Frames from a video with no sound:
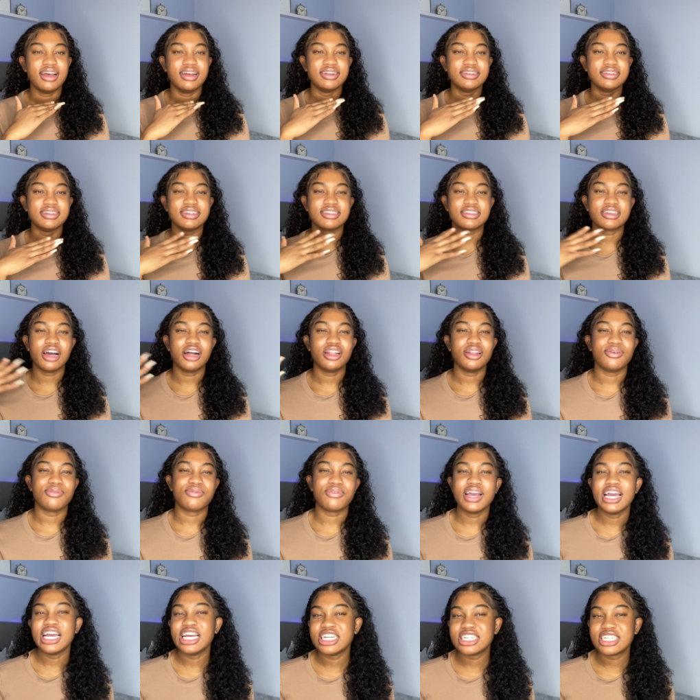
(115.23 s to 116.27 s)

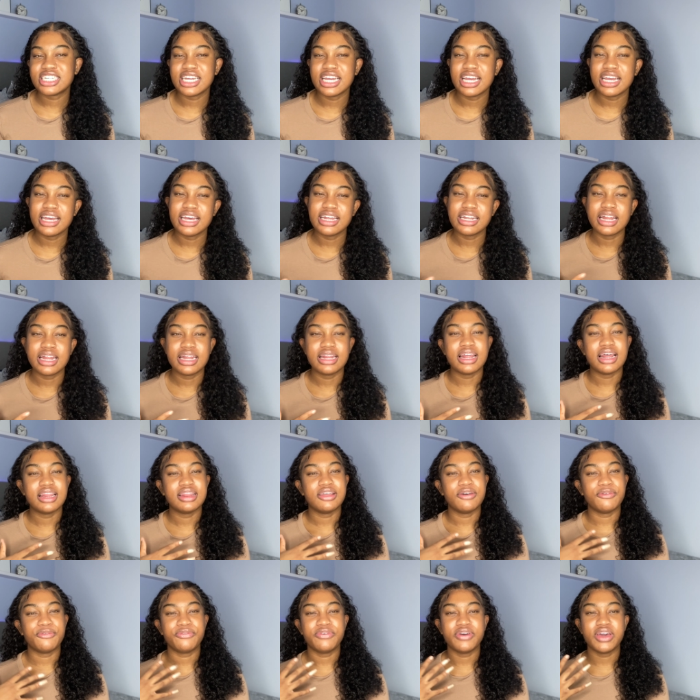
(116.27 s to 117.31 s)
discoloration and then
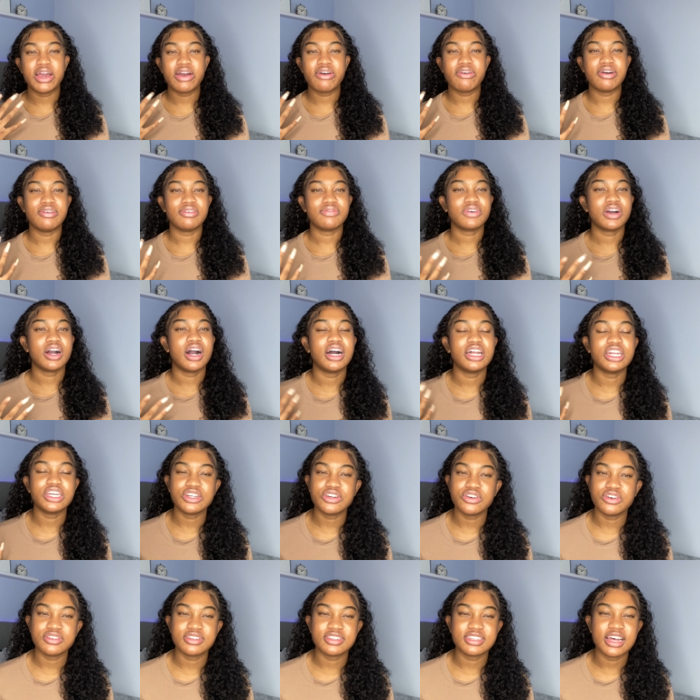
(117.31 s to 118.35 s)
the fear of cutting
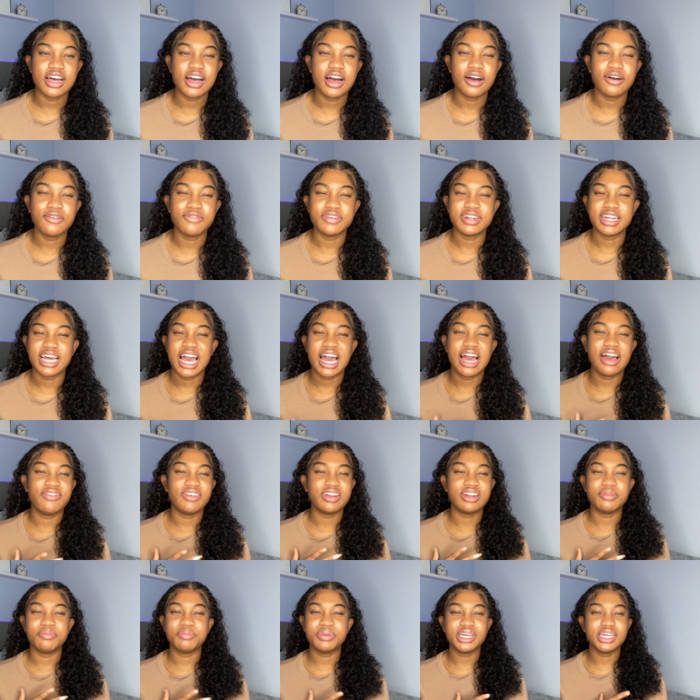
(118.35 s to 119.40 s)
yourself and having
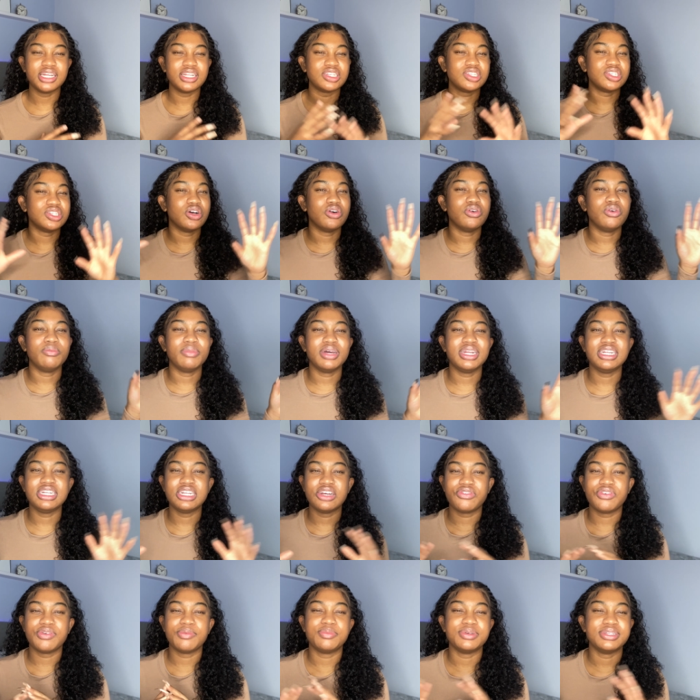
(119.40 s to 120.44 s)
to be in so many
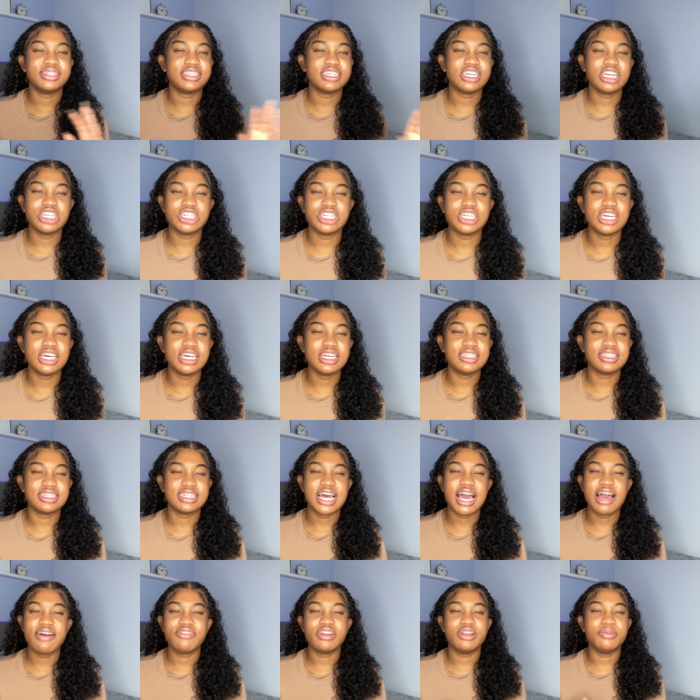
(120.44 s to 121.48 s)
different positions and
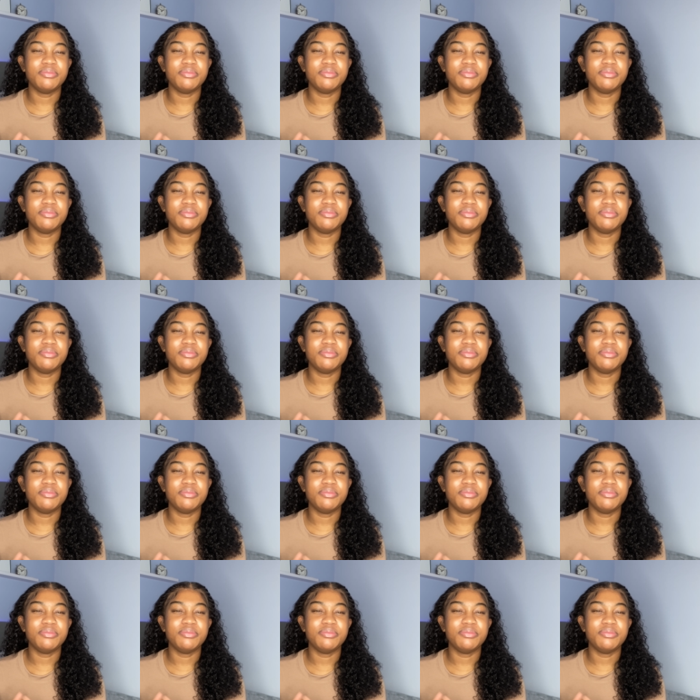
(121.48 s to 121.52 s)
having to